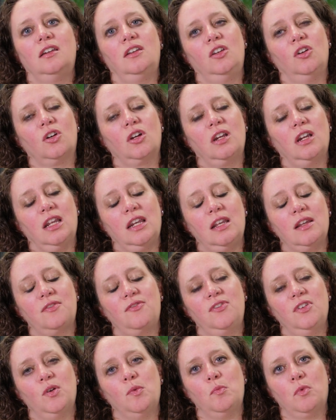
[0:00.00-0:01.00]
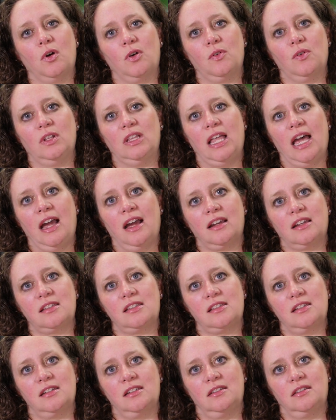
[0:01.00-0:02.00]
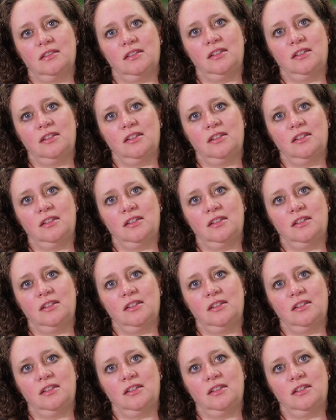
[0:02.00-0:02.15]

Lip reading: you're gonna feel more relaxed.